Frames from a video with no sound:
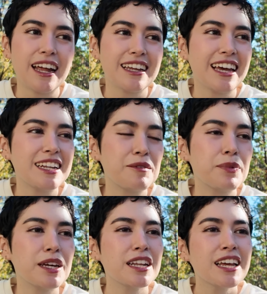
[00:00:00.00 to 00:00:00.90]
I get it,
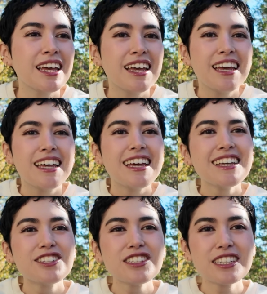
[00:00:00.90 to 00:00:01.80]
but
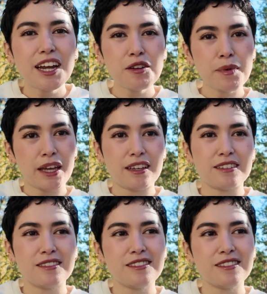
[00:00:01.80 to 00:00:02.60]
it just scared me,